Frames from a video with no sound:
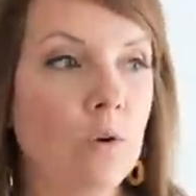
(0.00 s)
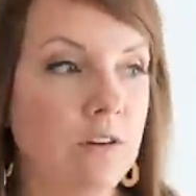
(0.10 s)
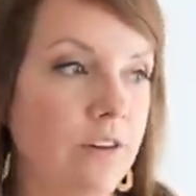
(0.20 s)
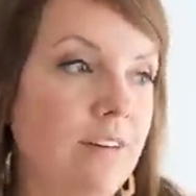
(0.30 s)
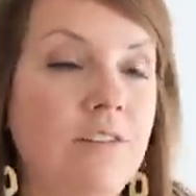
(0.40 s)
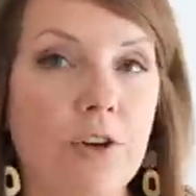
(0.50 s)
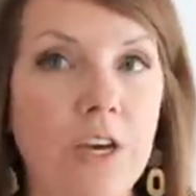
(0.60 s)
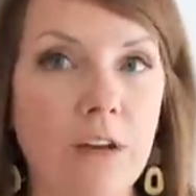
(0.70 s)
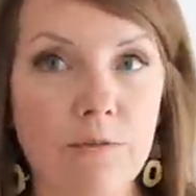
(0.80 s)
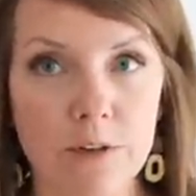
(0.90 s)
we're just
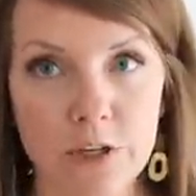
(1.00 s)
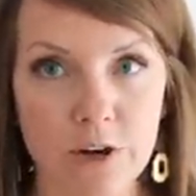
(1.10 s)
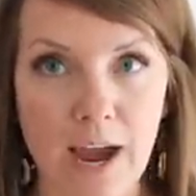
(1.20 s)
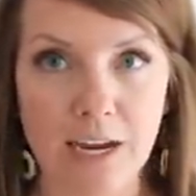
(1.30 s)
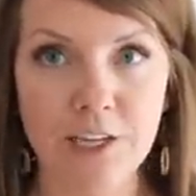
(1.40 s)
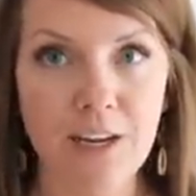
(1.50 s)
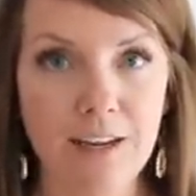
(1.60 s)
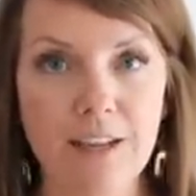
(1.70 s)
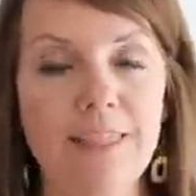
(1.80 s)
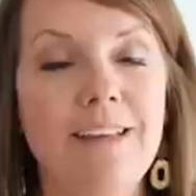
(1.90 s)
looking for trash,
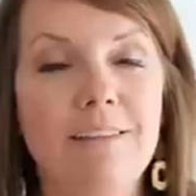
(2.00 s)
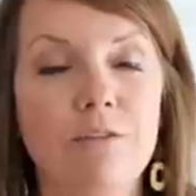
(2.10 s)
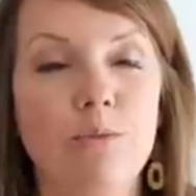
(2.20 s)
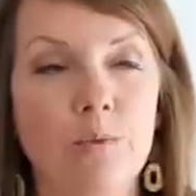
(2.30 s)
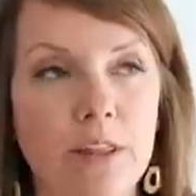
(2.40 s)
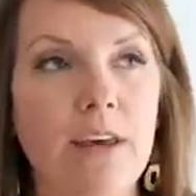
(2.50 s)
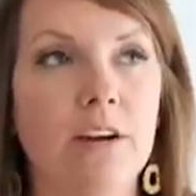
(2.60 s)
and this is a really